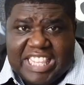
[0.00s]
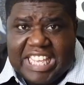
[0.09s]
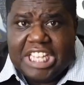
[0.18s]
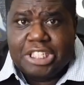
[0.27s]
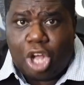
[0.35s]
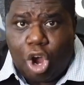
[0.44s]

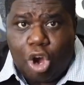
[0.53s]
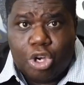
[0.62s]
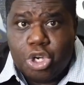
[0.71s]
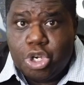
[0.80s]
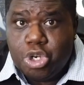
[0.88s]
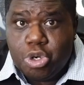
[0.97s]
These
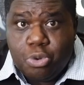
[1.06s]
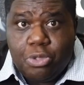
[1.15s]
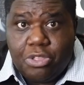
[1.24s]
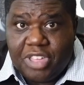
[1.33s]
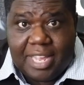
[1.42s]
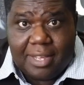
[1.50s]
aren't new
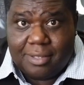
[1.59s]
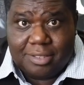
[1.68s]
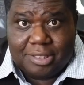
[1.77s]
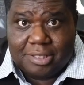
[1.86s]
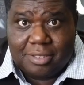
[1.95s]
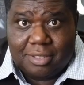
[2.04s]

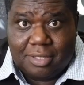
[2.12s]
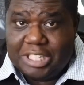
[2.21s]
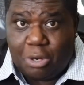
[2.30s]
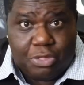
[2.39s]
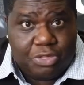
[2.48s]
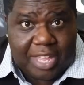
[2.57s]
things.
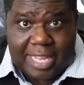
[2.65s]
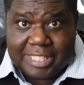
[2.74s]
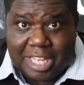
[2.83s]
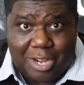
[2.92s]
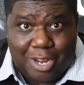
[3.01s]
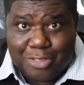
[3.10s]
These aren't
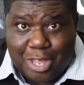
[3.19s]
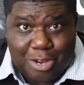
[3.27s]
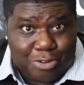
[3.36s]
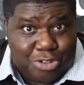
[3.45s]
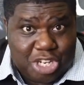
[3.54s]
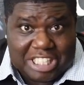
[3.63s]
things that
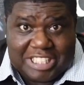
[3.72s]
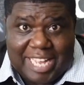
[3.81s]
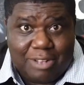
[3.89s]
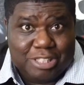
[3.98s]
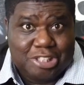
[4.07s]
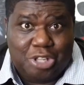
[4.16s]
are just
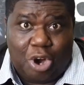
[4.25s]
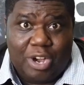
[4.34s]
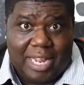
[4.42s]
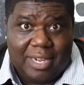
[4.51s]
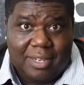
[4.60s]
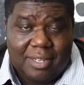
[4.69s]
now
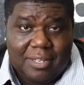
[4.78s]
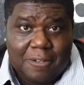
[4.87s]
started.